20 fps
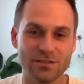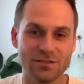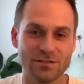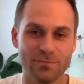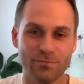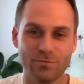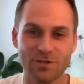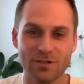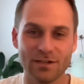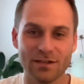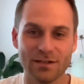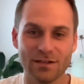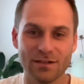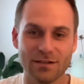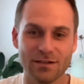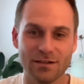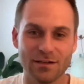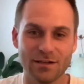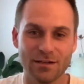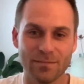that we get
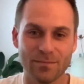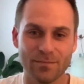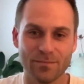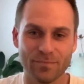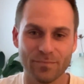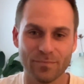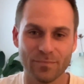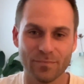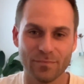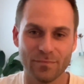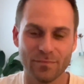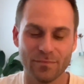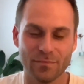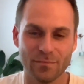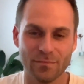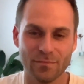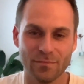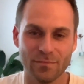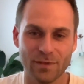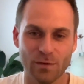the
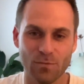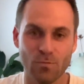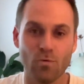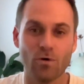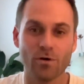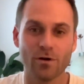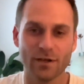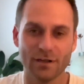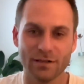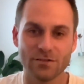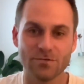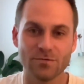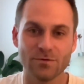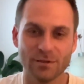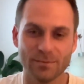water in as well.